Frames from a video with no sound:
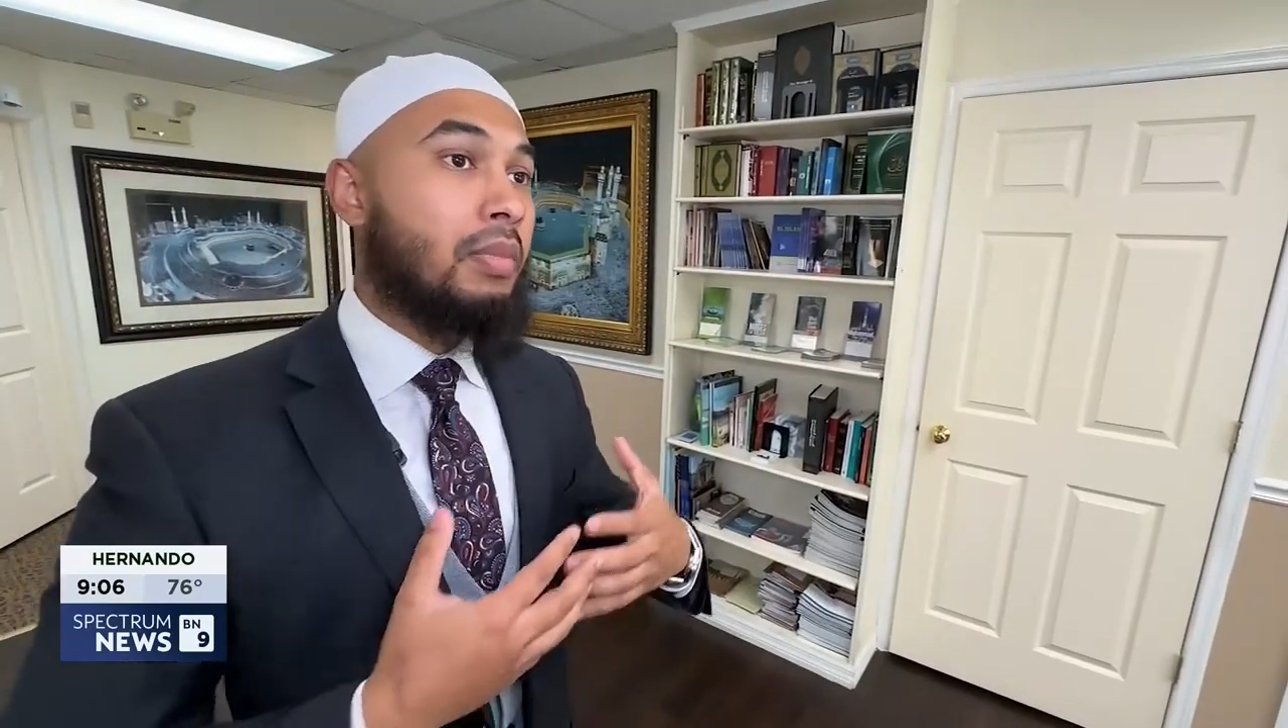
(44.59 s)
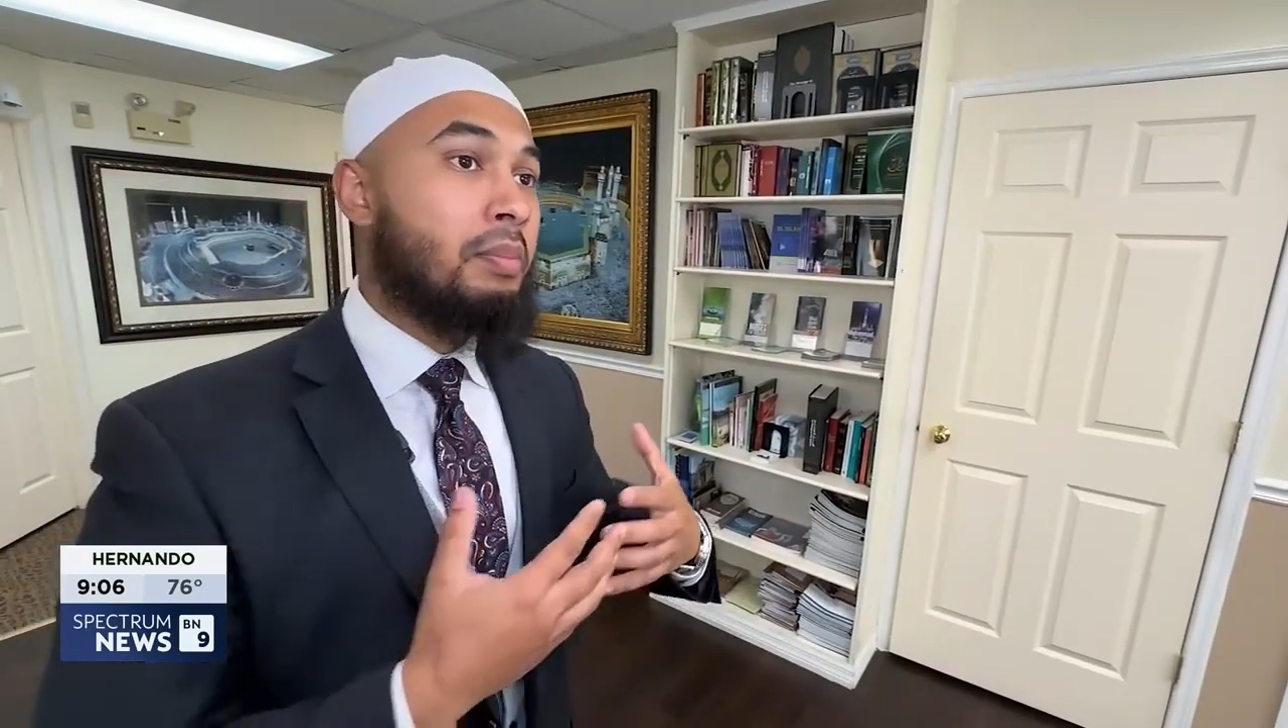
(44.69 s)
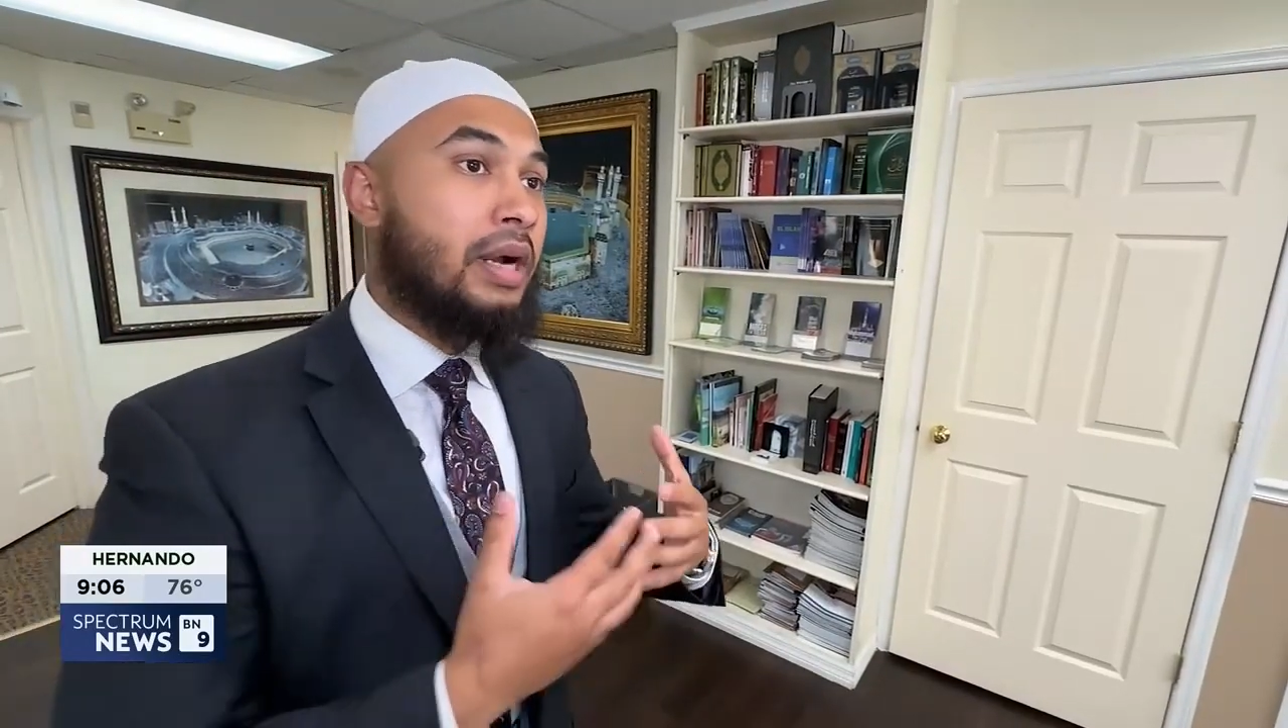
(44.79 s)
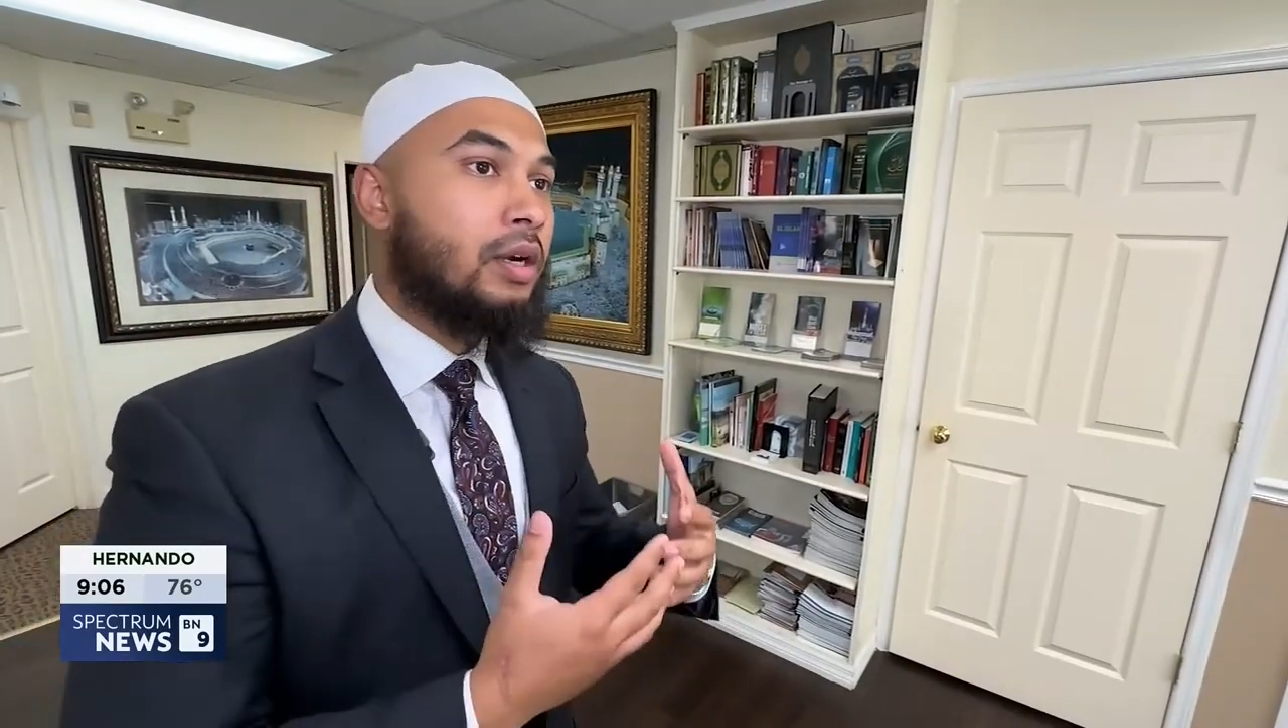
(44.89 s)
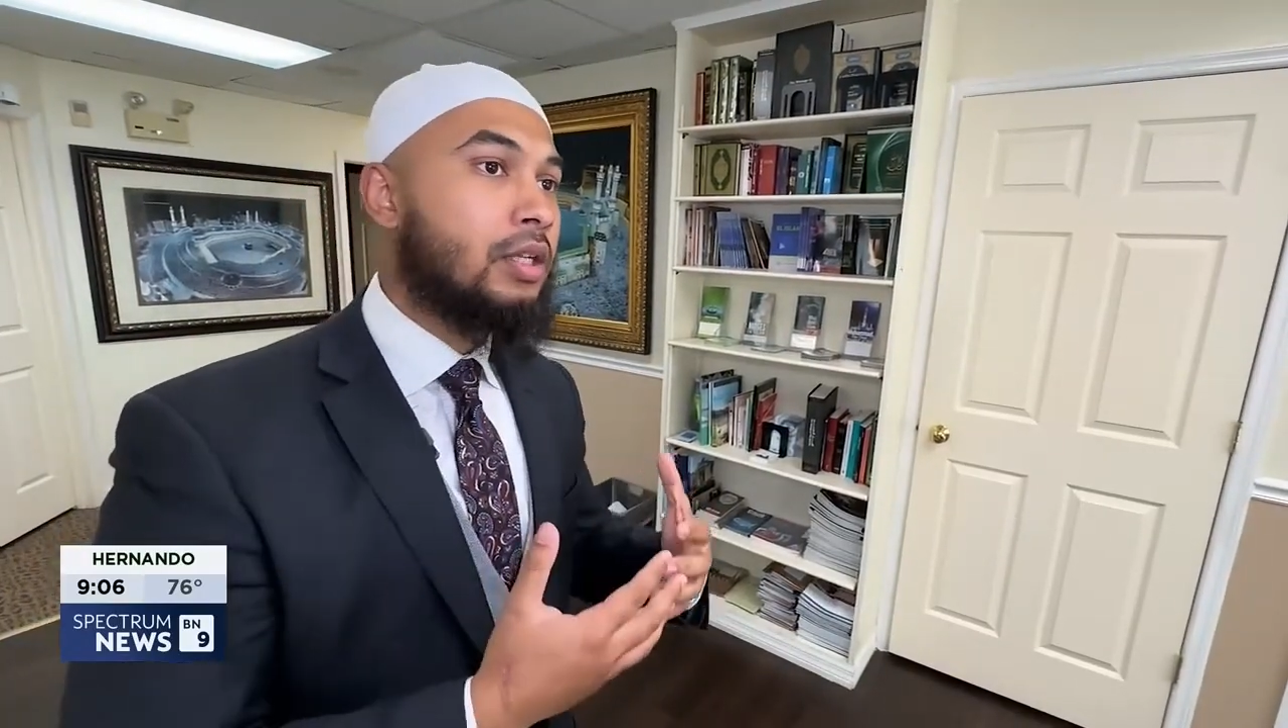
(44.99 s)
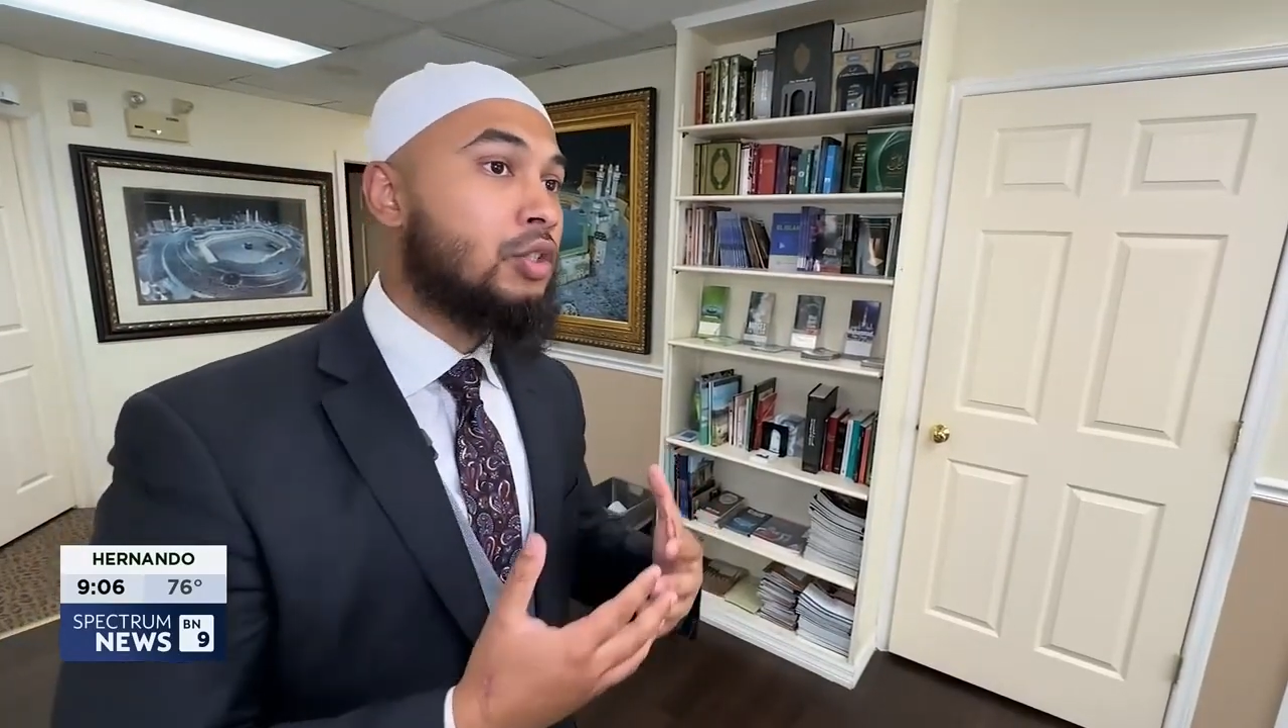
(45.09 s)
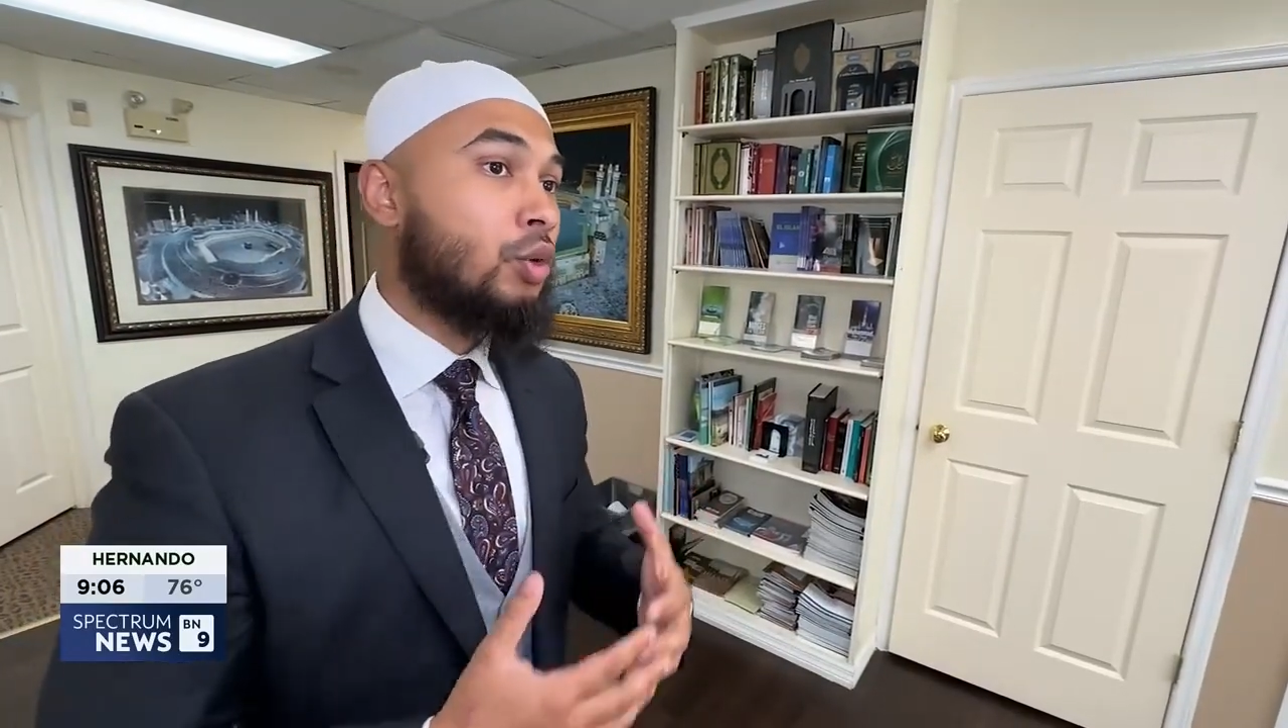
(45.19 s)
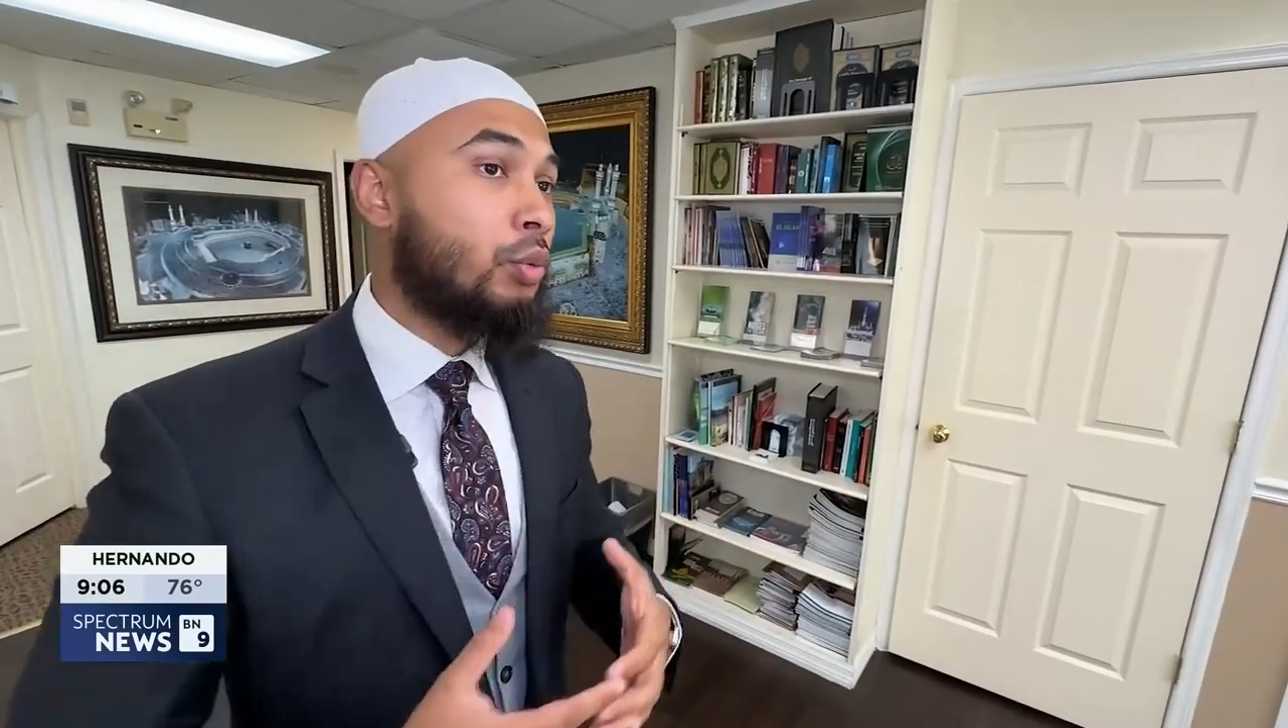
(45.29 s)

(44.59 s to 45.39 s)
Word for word: Americans who are